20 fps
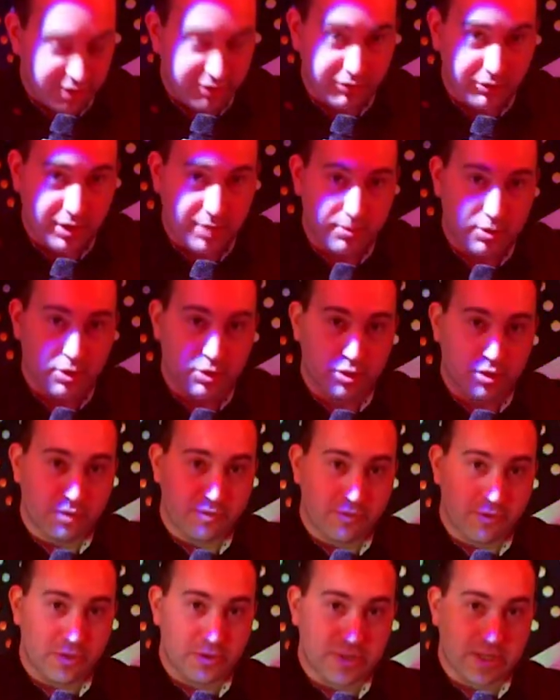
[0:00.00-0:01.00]
gel frame holder
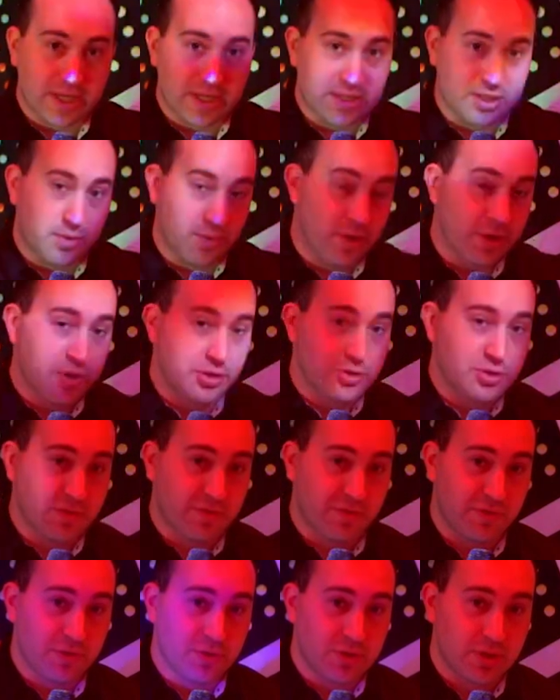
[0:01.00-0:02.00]
for those guys that want to use
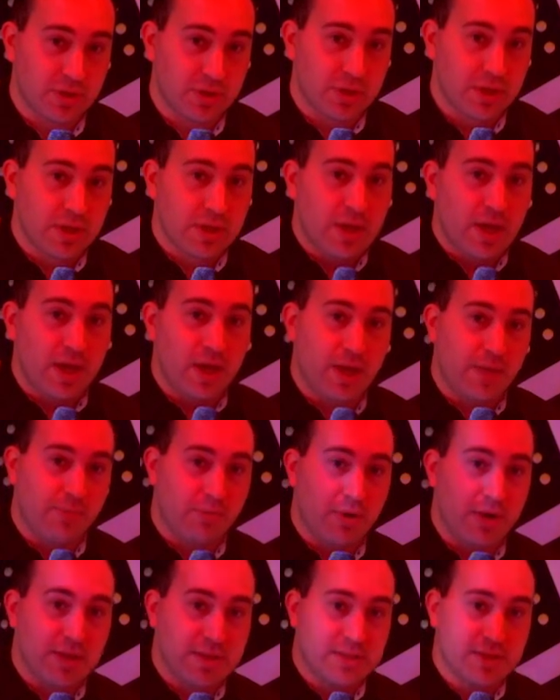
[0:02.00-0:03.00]
diffusion, and a
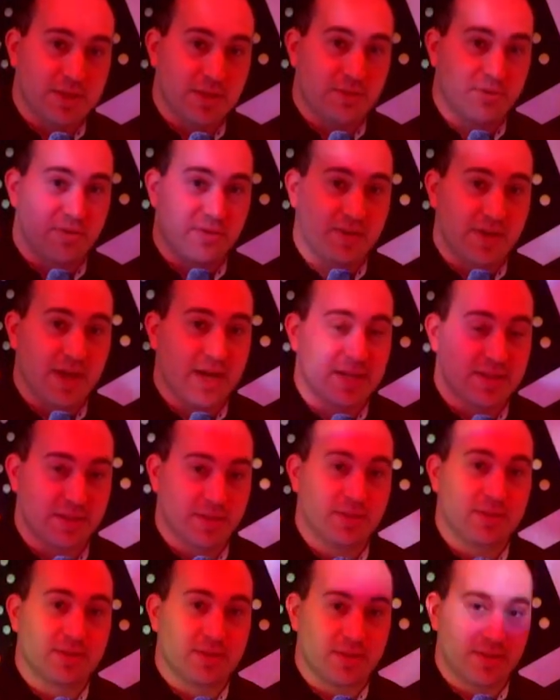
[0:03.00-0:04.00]
price that you have got
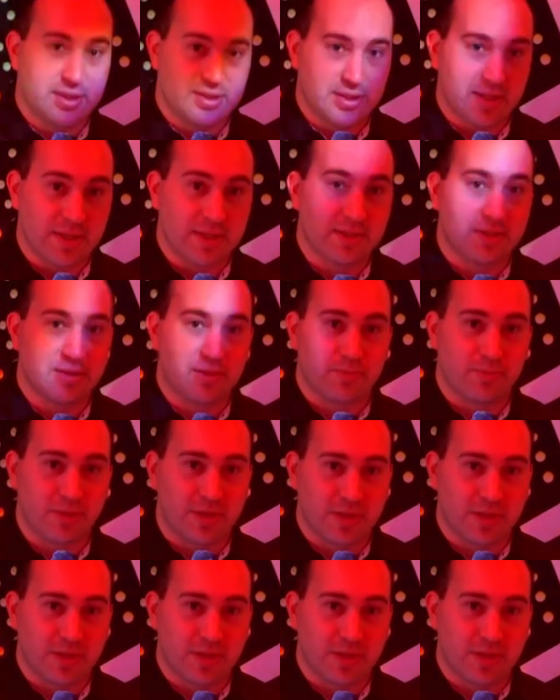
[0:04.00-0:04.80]
to see to